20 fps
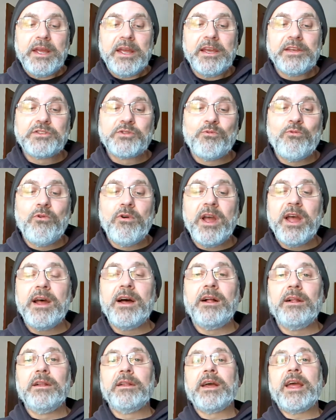as
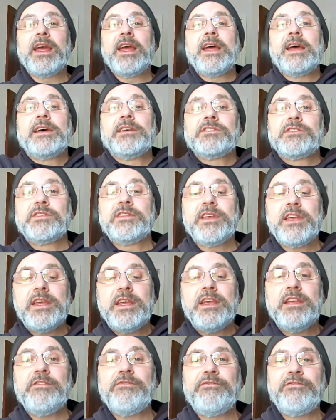well as
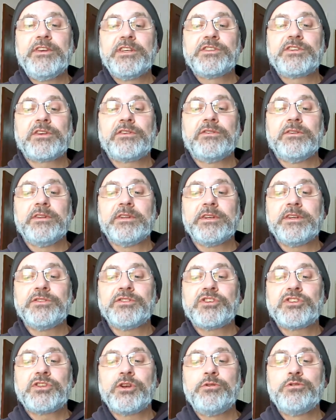the physical
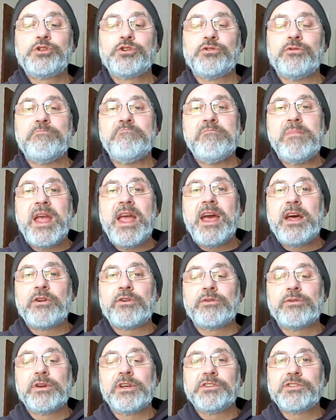and social
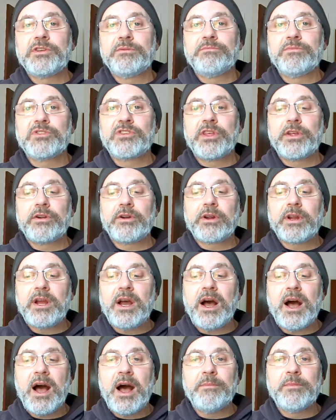mannerisms that are
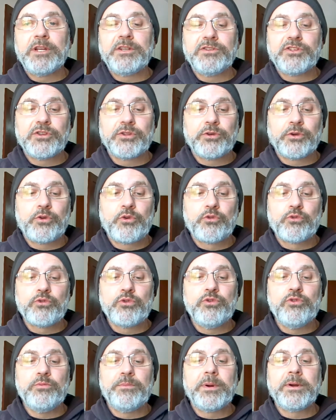common to the
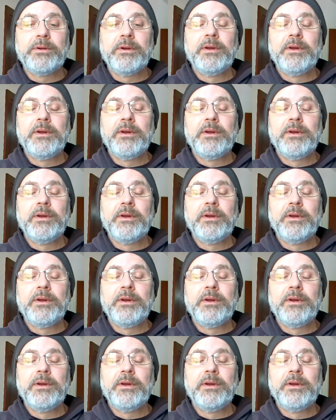group.